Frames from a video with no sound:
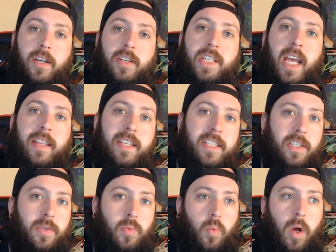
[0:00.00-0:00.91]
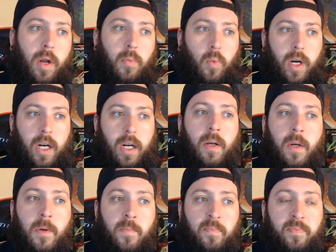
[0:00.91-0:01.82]
and this is one where
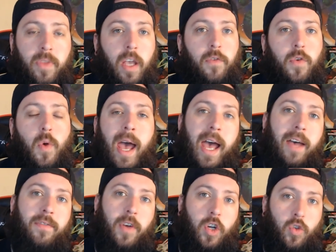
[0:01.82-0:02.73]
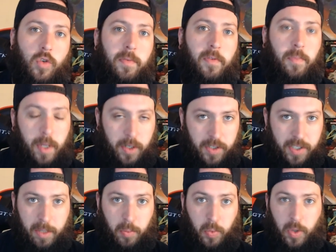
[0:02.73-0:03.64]
if you have a group of players
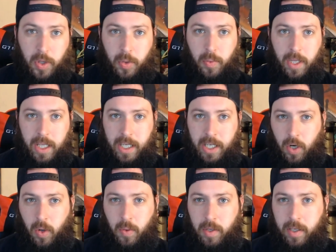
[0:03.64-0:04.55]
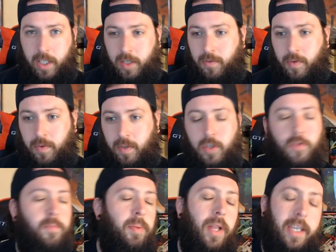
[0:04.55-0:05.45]
that really, really, you've
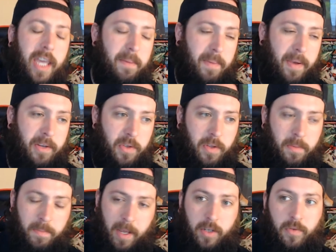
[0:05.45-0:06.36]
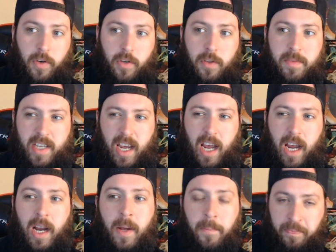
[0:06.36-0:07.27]
played campaigns with them and you've heard them say,
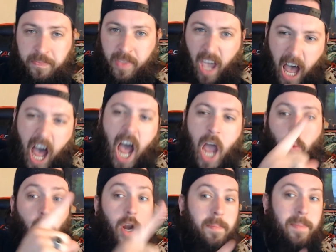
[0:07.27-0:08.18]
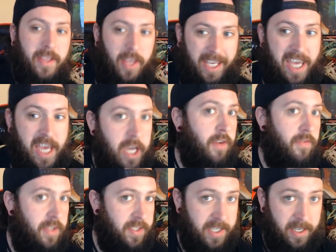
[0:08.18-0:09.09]
I want to be the king of
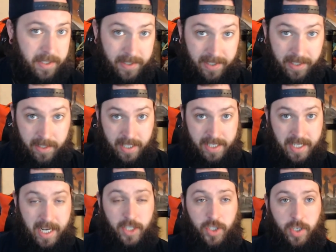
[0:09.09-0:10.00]
this nation.